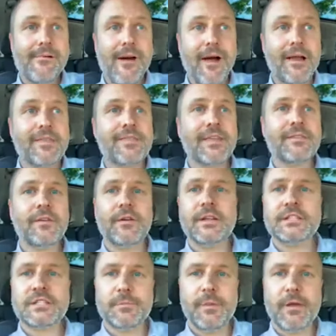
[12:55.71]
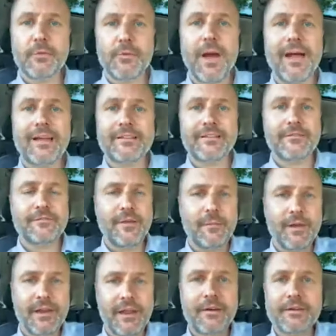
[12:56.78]
I think there needs to be a rise in
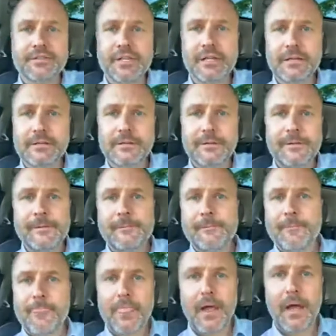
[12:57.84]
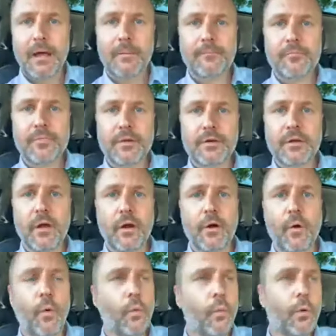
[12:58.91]
feminine energy. Um, there, our
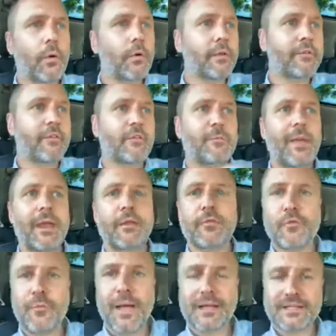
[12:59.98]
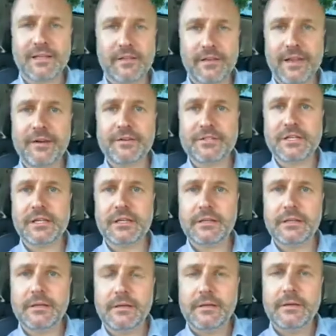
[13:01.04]
whole world has expanded through masculine energy.
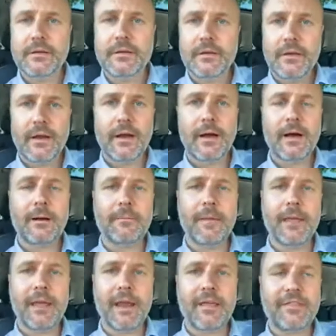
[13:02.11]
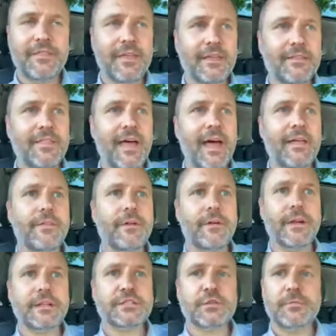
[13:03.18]
Um, and I think that there
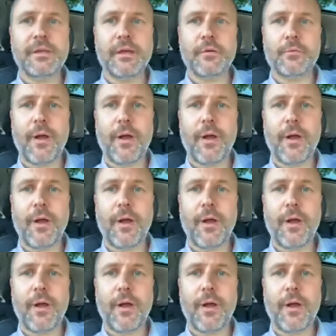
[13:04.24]
needs to be a